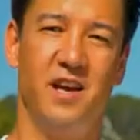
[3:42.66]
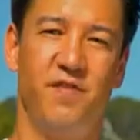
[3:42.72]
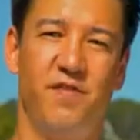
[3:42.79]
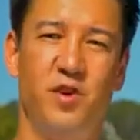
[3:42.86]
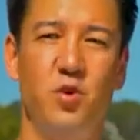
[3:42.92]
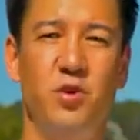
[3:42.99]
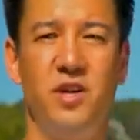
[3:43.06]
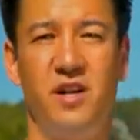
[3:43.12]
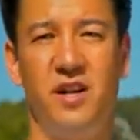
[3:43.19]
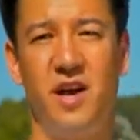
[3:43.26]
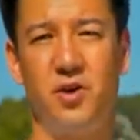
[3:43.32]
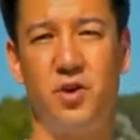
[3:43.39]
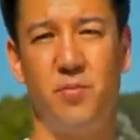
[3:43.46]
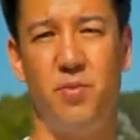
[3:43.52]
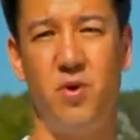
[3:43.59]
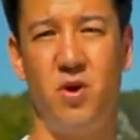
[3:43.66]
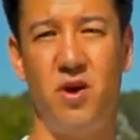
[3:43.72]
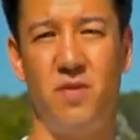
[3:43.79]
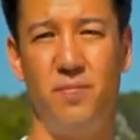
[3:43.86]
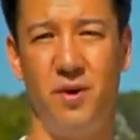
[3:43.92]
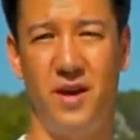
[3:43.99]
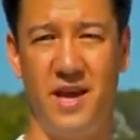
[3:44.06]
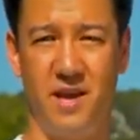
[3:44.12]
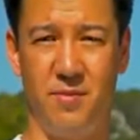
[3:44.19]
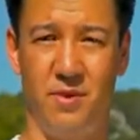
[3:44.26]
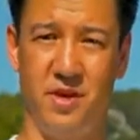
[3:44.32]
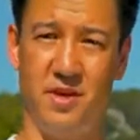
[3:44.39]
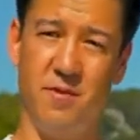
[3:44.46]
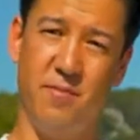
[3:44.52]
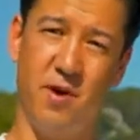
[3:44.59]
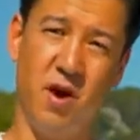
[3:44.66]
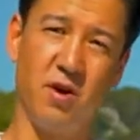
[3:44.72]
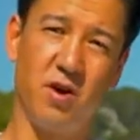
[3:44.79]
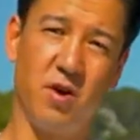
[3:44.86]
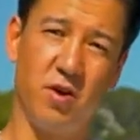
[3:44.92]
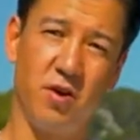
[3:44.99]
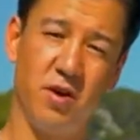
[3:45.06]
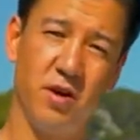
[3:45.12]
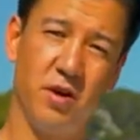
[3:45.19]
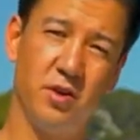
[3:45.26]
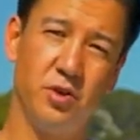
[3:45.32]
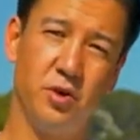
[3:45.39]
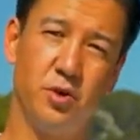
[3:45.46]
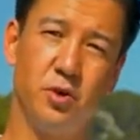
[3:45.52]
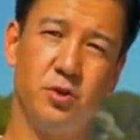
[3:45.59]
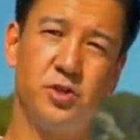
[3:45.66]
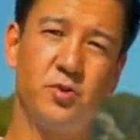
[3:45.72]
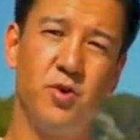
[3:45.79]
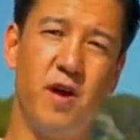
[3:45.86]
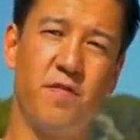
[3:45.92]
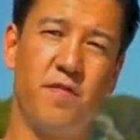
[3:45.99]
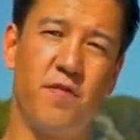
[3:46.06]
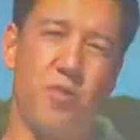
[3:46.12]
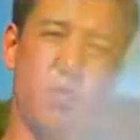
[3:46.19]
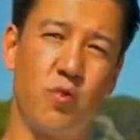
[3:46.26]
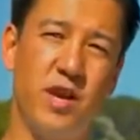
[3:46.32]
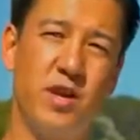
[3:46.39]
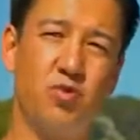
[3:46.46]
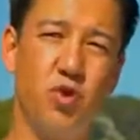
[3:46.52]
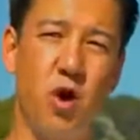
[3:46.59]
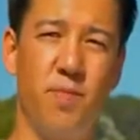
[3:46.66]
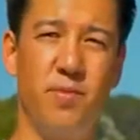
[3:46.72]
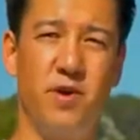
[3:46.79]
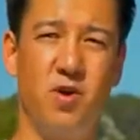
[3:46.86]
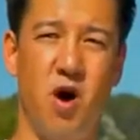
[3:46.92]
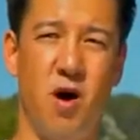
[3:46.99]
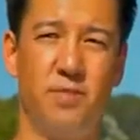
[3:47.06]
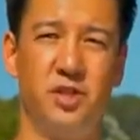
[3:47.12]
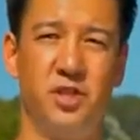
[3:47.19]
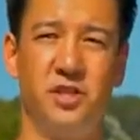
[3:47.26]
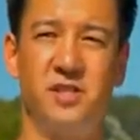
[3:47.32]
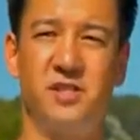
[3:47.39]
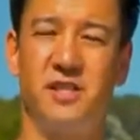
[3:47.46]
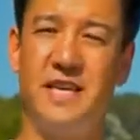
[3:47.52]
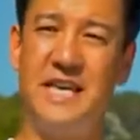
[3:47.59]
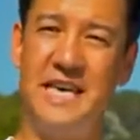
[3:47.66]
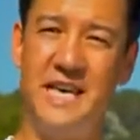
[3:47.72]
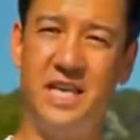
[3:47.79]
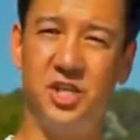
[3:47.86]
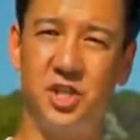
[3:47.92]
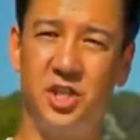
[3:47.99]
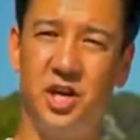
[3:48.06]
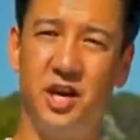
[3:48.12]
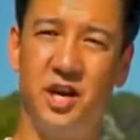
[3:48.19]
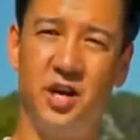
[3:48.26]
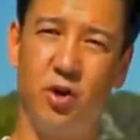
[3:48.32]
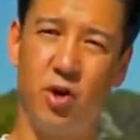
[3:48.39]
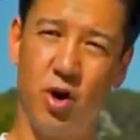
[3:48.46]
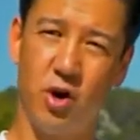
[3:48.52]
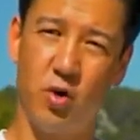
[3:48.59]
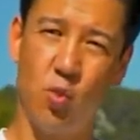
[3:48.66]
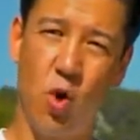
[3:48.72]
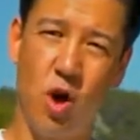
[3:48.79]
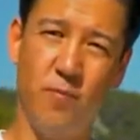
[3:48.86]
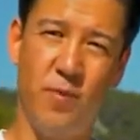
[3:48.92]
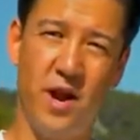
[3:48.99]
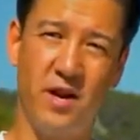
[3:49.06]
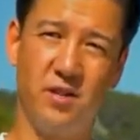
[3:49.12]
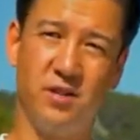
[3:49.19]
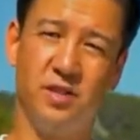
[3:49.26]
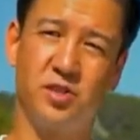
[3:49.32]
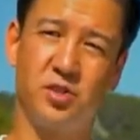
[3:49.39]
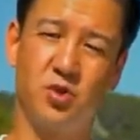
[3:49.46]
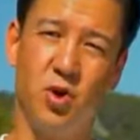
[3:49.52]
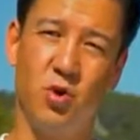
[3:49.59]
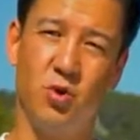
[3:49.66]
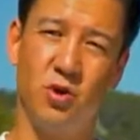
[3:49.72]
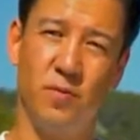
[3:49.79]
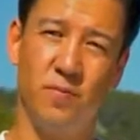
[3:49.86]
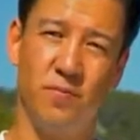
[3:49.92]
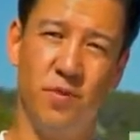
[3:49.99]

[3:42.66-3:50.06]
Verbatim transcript: If you declare your ball unplayable in a bunker, you used to have three dropping options, each incurring one penalty stroke.